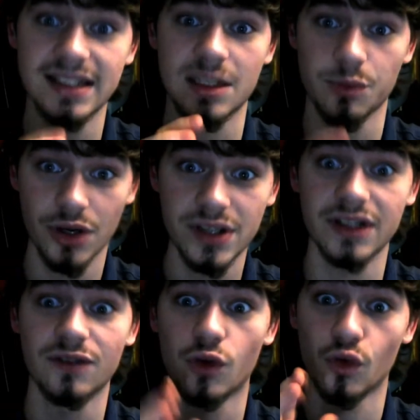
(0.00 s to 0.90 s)
to prison
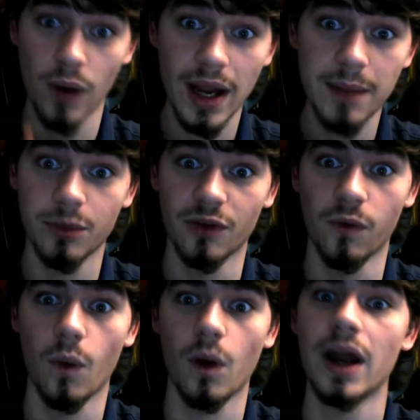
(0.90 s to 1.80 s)
for rape
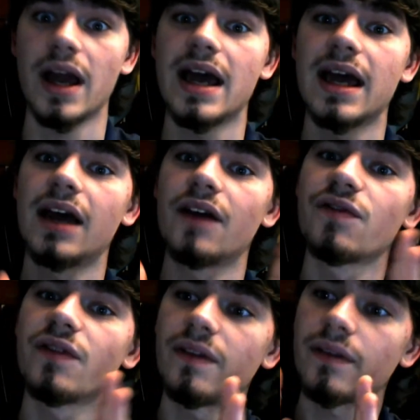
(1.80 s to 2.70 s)
before,
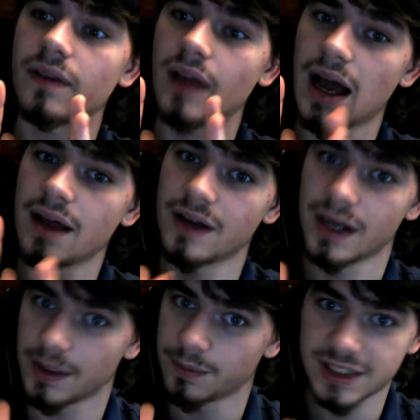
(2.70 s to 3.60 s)

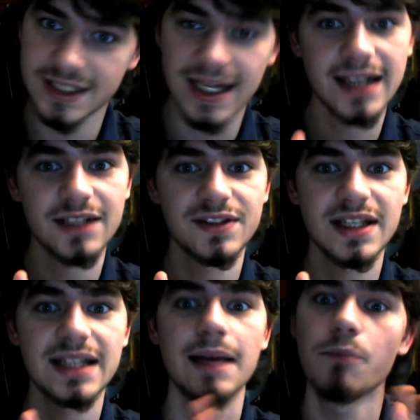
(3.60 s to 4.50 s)
uh, detective
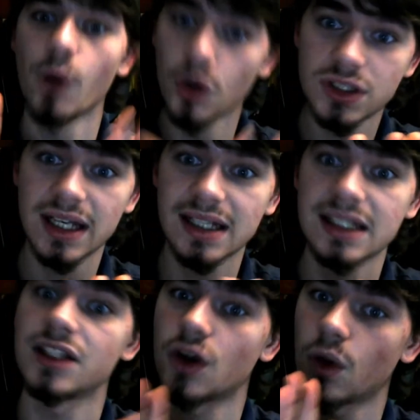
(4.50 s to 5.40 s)
said that most likely
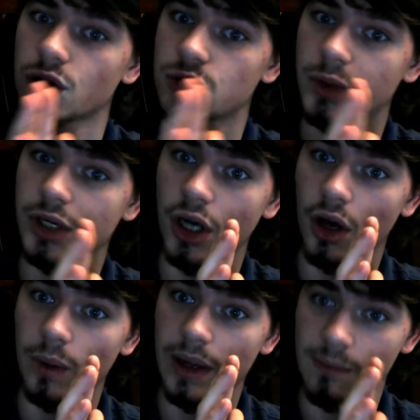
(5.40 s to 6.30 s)
the courts would
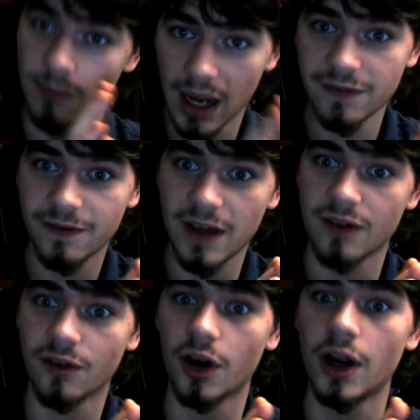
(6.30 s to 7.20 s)
go in my
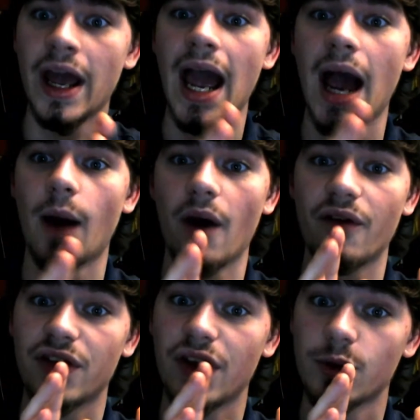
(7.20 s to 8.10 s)
favor.
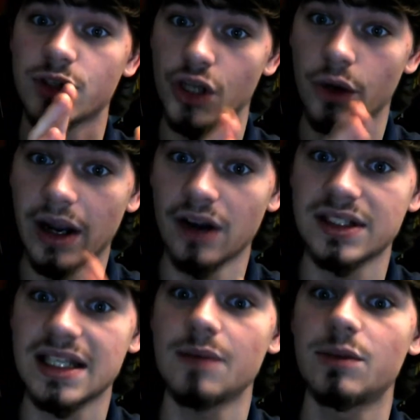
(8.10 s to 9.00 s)
However, there was no
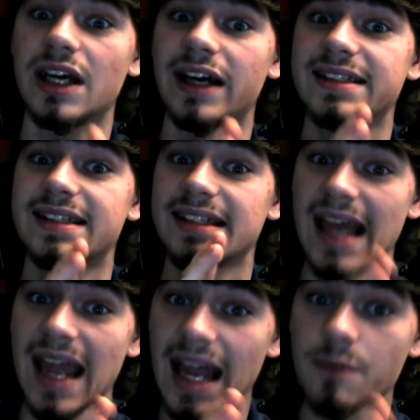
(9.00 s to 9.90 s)
guarantee because this
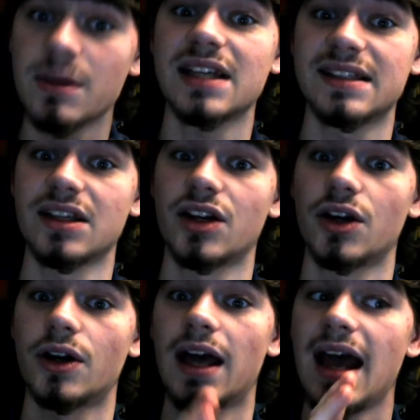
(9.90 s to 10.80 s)
can't be
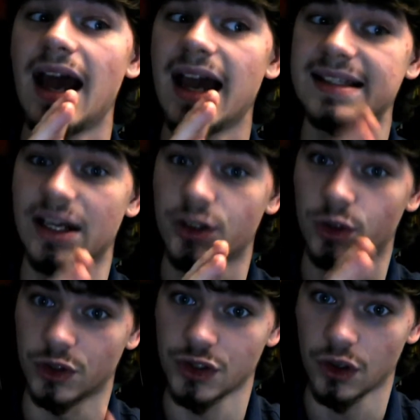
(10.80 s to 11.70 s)
considered a sexual
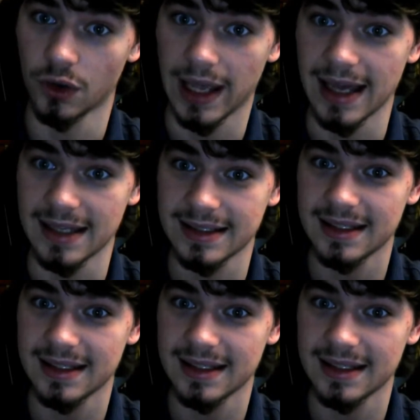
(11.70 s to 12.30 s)
assault case,